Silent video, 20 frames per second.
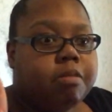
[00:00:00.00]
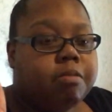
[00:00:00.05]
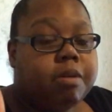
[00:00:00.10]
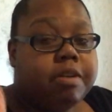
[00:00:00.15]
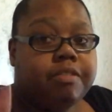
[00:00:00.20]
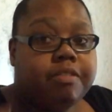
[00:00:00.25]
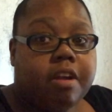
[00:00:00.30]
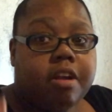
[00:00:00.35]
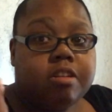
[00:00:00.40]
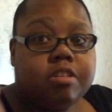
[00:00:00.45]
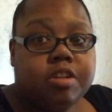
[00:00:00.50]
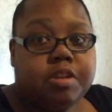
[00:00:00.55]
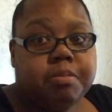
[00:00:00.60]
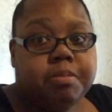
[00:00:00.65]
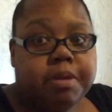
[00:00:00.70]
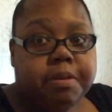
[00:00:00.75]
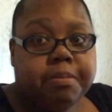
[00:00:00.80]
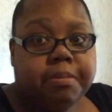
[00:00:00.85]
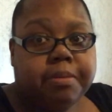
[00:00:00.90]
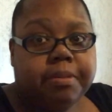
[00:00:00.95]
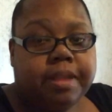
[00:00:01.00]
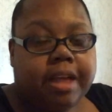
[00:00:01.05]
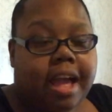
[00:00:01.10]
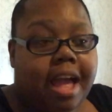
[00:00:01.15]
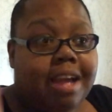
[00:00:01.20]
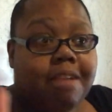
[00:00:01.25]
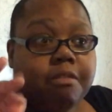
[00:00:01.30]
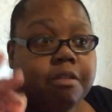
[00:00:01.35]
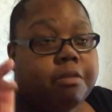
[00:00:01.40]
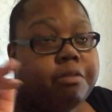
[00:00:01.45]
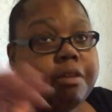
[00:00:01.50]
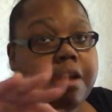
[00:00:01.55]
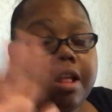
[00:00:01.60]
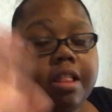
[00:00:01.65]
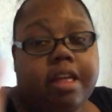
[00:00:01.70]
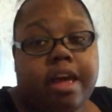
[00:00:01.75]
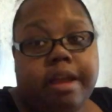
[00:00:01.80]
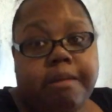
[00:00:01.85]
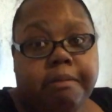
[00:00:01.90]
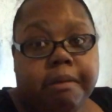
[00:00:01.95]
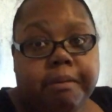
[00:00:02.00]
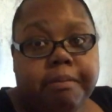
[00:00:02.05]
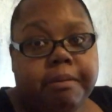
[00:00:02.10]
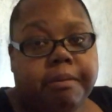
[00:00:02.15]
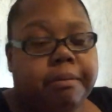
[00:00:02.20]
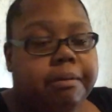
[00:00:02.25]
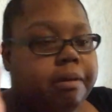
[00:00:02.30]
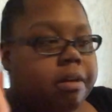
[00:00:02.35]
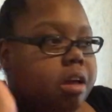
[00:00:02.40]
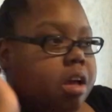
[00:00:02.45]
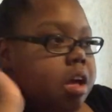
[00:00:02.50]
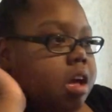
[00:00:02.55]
refer to people, like, I can refer a lot of people.